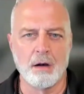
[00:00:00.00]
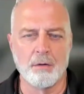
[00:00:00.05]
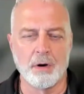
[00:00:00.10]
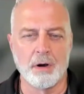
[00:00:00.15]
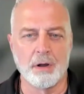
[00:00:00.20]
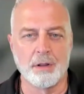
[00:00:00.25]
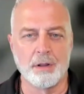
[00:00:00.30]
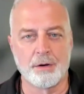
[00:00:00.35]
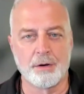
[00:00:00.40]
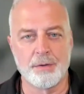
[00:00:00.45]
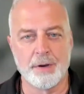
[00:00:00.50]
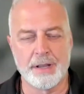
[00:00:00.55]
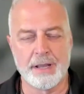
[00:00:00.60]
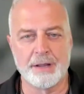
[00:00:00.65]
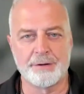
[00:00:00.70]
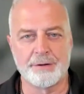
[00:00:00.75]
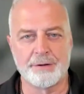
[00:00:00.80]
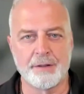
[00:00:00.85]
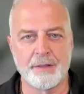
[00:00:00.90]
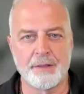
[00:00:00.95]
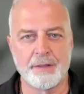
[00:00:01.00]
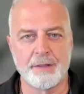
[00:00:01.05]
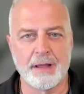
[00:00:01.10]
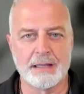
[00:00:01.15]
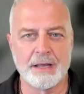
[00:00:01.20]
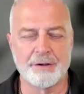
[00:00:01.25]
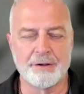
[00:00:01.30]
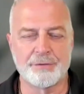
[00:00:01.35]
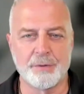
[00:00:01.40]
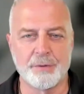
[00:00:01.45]
Uh, well, the quick answer to
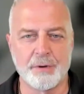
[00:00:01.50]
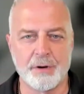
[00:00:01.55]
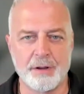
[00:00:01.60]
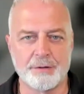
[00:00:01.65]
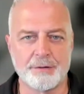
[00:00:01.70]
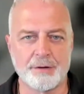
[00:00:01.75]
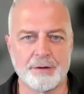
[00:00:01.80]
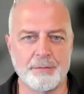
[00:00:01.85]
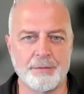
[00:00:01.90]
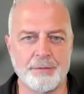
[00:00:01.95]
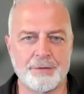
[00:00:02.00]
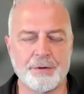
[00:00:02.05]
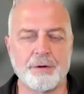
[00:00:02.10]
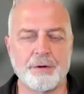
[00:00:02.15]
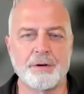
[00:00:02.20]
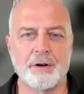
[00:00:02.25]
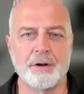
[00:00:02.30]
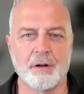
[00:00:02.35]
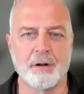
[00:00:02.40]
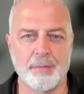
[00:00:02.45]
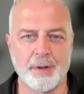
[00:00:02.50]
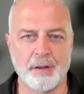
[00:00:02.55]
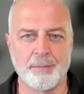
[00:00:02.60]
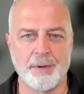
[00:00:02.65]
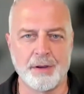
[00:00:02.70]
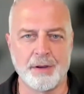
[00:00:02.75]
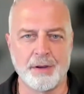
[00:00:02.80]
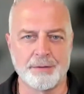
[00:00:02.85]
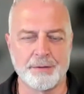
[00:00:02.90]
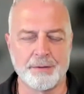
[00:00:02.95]
that last one is I'm certain it'll be
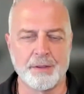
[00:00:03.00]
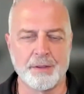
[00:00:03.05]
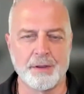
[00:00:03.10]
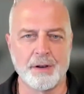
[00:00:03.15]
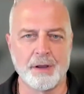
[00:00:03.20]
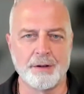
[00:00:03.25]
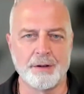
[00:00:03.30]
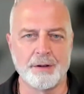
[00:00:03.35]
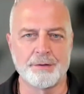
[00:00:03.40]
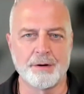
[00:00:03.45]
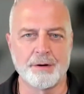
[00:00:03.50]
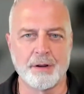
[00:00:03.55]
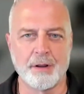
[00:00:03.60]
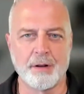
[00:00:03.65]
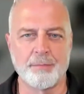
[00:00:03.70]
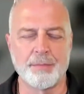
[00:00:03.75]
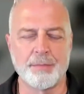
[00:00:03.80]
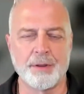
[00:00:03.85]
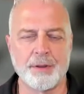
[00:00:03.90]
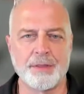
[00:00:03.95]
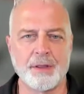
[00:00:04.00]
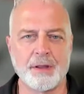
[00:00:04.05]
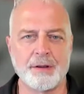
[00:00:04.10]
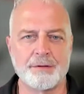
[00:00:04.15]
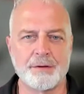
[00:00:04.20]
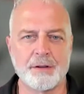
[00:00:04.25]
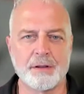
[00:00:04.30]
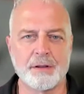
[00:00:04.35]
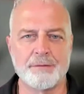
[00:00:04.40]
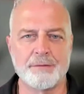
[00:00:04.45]
appealed to the Ninth Circuit, but they
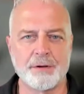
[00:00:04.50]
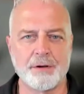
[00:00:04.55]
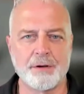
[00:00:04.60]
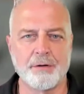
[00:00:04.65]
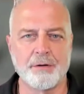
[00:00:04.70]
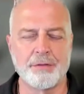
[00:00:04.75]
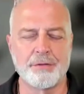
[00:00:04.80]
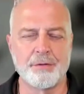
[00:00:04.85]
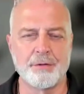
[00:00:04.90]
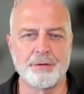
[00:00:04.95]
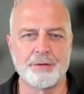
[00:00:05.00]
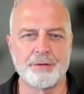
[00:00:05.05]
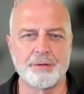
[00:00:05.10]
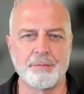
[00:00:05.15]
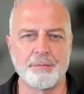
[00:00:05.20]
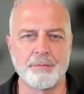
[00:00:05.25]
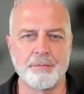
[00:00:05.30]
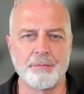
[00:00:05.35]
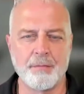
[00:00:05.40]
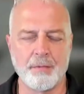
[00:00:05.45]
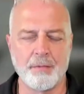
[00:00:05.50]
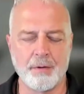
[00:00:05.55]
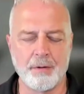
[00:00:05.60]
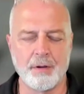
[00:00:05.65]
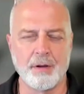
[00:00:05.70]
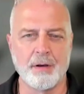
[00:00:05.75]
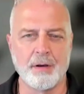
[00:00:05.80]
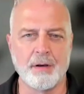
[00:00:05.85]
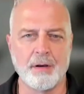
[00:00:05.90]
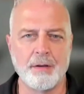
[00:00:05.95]
still have to go through some.
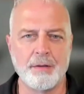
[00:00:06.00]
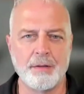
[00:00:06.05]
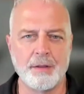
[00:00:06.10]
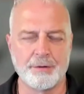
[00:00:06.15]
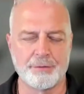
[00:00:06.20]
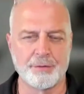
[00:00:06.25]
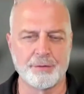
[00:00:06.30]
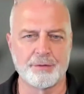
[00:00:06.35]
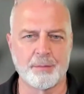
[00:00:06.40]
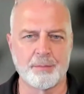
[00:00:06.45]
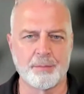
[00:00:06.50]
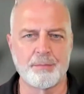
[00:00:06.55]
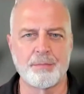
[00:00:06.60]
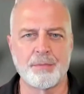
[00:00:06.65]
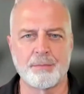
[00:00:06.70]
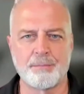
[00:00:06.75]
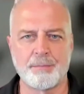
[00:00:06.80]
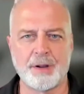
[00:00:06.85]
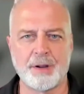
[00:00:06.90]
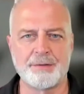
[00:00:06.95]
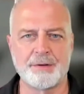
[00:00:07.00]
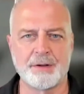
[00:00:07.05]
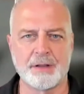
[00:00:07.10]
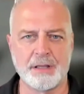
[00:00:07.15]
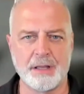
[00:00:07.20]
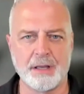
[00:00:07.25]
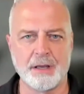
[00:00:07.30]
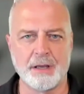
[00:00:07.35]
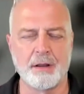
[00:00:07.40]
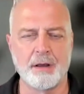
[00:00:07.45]
Uh, this was a,
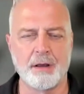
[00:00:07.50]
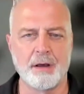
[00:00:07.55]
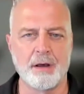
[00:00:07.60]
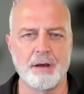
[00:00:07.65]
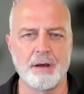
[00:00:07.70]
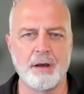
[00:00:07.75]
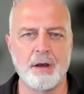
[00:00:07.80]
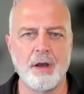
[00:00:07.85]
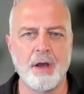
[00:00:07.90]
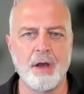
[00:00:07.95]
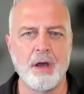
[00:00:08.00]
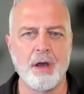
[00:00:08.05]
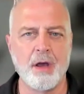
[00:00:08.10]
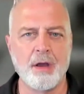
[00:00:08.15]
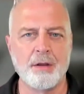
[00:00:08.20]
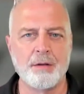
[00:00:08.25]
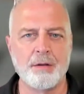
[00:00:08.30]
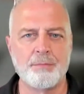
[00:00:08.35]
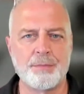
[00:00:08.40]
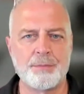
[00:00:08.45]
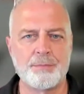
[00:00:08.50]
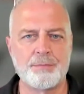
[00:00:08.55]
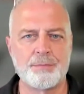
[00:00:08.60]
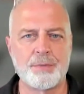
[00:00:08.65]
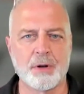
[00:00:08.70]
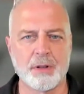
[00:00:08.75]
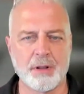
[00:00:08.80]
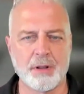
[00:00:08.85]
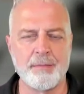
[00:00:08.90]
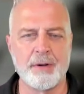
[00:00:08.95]
basically a, a
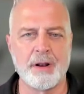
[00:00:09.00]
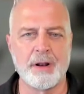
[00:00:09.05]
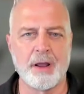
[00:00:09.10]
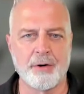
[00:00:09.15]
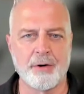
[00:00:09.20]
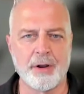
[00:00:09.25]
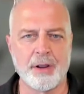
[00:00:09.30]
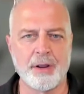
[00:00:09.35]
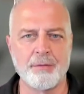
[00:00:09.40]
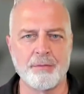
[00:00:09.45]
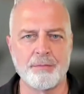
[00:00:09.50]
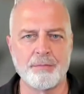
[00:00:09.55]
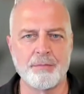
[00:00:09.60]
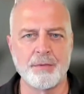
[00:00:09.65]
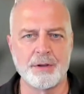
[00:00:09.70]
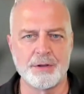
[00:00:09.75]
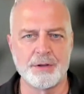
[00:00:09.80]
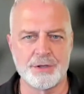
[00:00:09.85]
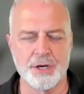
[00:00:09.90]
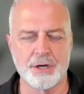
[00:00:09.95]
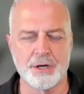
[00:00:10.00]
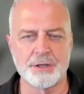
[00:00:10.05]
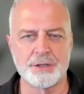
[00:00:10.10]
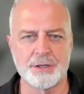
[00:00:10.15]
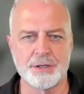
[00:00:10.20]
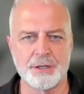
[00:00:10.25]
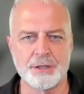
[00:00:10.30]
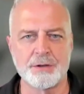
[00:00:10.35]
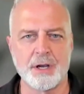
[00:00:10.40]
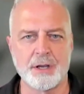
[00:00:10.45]
preliminary
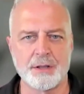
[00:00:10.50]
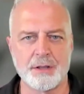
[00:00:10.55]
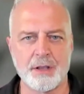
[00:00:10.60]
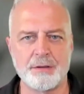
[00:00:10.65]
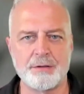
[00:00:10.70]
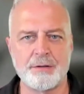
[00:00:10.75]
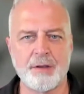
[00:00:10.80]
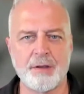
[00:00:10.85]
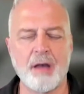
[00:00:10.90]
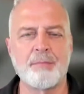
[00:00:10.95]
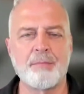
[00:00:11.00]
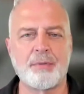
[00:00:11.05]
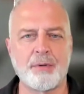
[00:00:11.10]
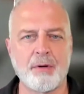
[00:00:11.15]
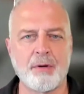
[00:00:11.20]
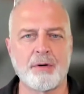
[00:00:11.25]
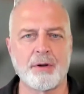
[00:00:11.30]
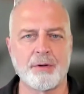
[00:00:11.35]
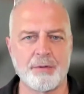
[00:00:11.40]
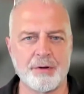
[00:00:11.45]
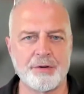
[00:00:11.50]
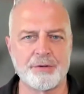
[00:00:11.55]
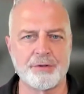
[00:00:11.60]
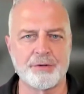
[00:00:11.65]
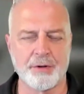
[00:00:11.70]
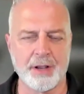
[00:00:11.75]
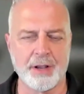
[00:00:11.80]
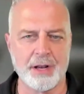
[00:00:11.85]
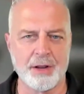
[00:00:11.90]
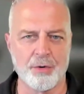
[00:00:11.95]
injunction, a, a, temporary
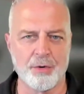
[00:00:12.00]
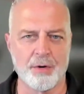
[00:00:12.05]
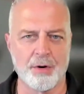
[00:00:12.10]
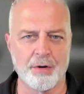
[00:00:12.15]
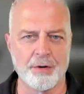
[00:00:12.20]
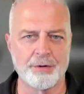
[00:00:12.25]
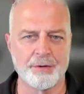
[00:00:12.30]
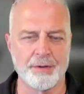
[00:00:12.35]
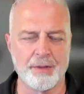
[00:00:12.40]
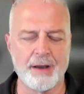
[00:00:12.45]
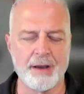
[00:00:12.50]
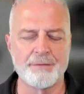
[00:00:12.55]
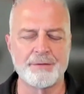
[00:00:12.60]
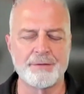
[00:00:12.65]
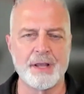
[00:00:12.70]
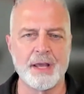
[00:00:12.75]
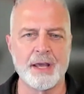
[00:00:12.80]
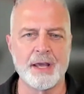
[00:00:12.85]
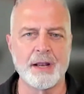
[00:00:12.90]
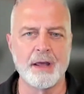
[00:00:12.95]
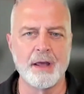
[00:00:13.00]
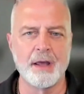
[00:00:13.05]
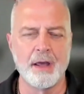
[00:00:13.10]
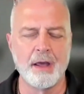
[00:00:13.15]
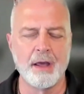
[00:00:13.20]
restraining order, so they have to get